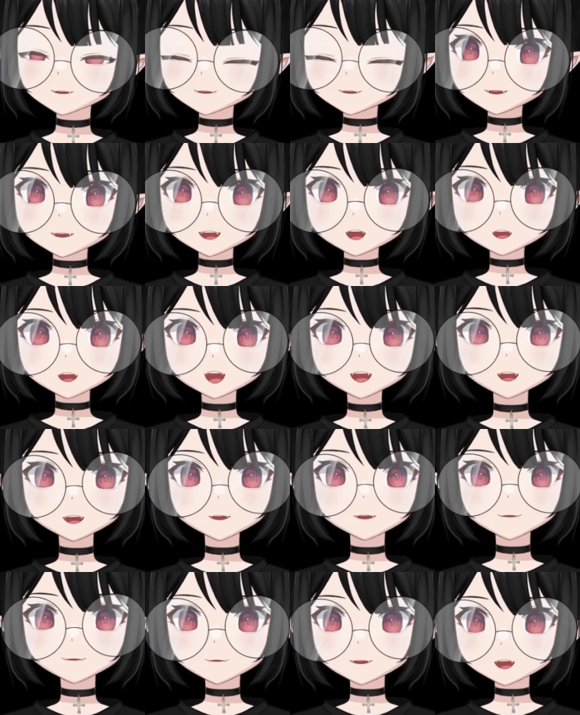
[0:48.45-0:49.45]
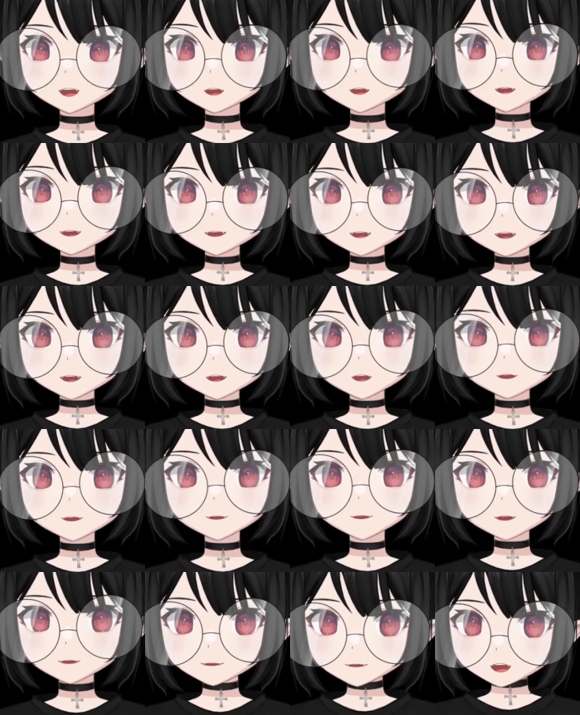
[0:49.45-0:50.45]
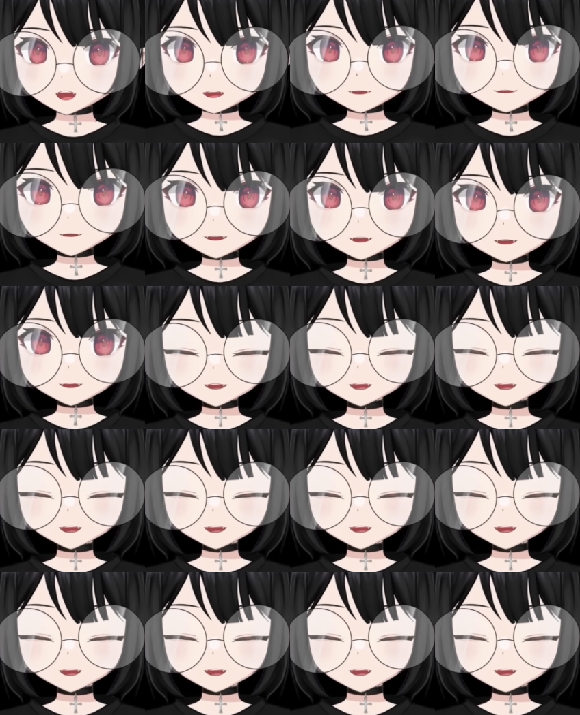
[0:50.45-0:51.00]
Now, I am very confident